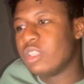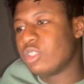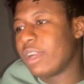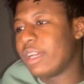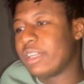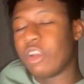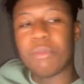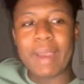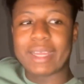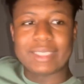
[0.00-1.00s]
try to go
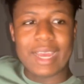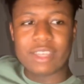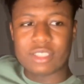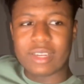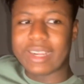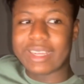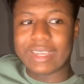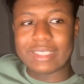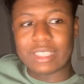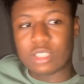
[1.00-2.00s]
back down so that they could
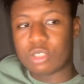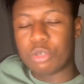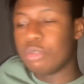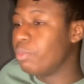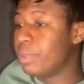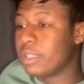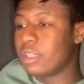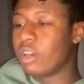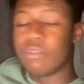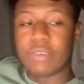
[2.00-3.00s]
get the Scoot
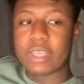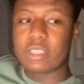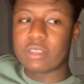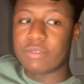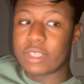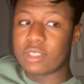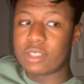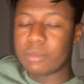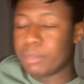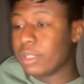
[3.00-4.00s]
or
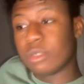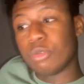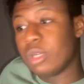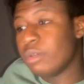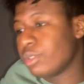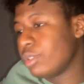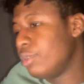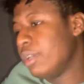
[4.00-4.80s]
Victor. But who knows?